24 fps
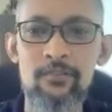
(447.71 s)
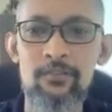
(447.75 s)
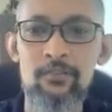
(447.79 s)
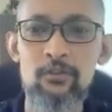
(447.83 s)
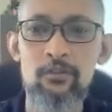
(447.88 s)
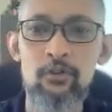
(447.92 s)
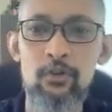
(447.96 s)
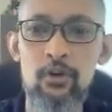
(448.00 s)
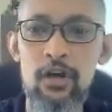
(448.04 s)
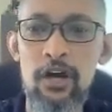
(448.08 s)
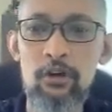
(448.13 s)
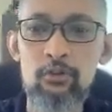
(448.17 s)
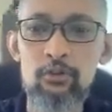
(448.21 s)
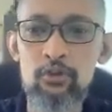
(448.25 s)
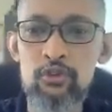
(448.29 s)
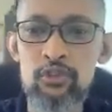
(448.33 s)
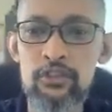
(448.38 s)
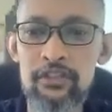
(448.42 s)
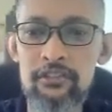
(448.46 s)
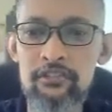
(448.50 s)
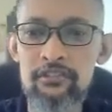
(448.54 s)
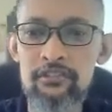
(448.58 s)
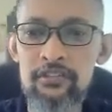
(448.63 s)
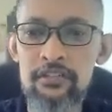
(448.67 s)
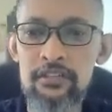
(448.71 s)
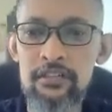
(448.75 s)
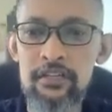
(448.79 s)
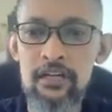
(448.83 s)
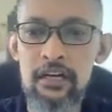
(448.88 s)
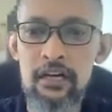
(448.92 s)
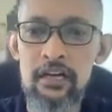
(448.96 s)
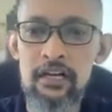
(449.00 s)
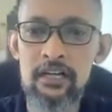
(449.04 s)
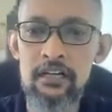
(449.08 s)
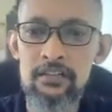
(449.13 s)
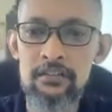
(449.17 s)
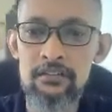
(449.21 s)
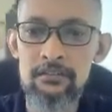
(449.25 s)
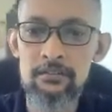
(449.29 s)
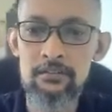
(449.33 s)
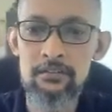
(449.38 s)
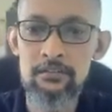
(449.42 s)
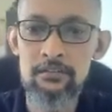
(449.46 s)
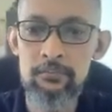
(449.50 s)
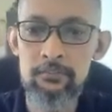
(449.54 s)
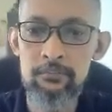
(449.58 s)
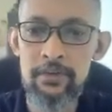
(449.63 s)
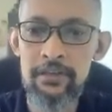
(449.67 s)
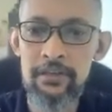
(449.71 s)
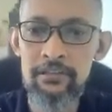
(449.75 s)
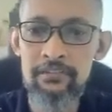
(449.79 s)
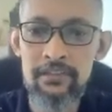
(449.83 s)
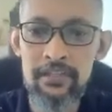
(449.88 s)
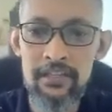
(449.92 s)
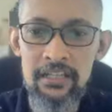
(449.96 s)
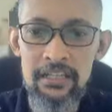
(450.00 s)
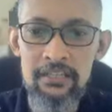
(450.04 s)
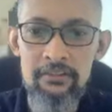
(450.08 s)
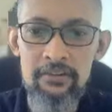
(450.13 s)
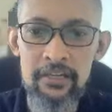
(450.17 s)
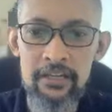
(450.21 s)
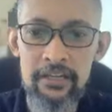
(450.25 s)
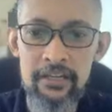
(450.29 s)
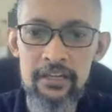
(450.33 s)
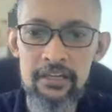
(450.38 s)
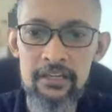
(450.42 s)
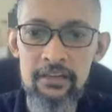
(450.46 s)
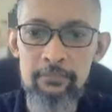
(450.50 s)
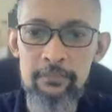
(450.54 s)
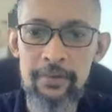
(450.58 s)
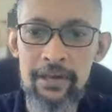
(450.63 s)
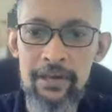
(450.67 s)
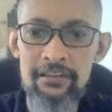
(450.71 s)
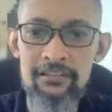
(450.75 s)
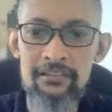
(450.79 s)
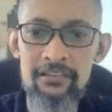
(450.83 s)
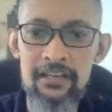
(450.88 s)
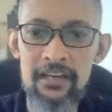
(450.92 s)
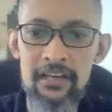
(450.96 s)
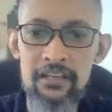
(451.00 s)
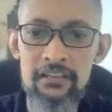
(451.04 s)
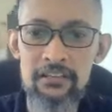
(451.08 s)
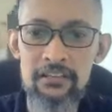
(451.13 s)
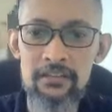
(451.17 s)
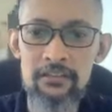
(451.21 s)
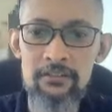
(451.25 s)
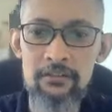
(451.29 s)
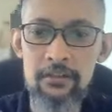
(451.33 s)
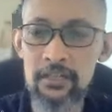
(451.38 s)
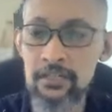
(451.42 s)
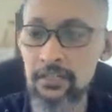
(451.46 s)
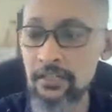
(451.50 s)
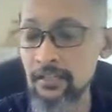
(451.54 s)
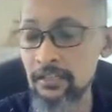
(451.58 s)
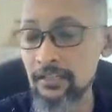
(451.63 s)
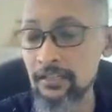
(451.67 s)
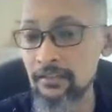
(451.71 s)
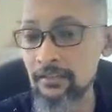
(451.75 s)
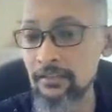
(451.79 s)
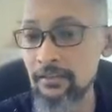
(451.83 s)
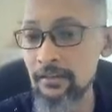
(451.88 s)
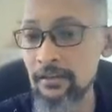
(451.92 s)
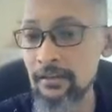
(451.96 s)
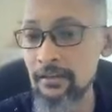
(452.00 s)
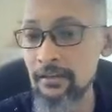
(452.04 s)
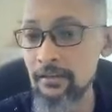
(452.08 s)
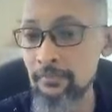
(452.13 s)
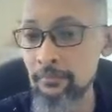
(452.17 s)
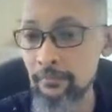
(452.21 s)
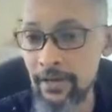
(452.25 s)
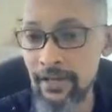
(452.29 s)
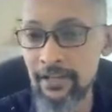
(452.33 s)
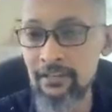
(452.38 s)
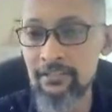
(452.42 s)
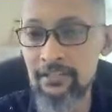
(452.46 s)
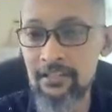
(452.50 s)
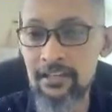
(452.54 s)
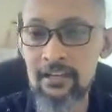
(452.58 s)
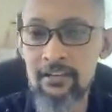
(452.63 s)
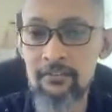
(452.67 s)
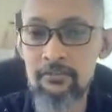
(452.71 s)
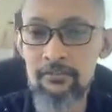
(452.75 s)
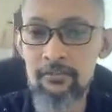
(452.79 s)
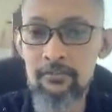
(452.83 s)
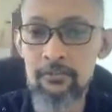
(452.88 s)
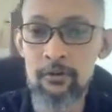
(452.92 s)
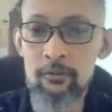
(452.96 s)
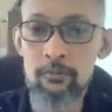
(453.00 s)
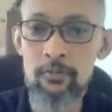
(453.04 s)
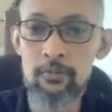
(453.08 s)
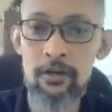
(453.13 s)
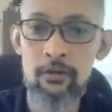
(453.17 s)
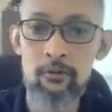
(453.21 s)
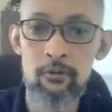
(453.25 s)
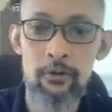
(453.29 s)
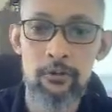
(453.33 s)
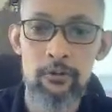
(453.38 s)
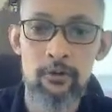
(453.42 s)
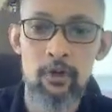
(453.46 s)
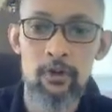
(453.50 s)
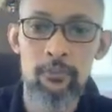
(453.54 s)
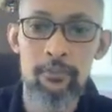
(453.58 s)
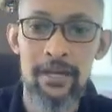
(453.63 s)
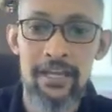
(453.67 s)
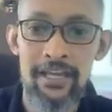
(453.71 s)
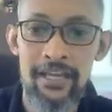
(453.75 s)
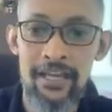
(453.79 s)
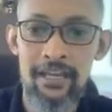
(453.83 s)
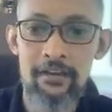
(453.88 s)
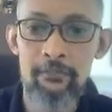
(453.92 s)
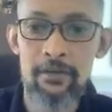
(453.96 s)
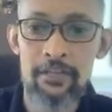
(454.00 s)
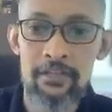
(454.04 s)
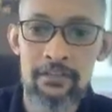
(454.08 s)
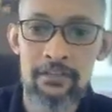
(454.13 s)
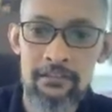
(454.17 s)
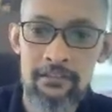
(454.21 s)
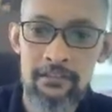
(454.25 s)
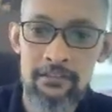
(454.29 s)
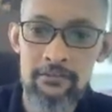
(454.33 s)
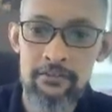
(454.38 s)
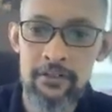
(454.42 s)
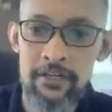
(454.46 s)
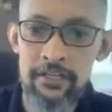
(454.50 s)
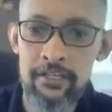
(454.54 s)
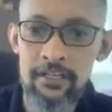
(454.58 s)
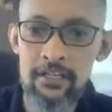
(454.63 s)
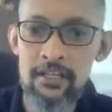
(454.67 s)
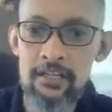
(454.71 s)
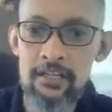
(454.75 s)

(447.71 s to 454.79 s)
So how to change the basically, okay, max color, okay, max kind of what we call my cat, basically, right?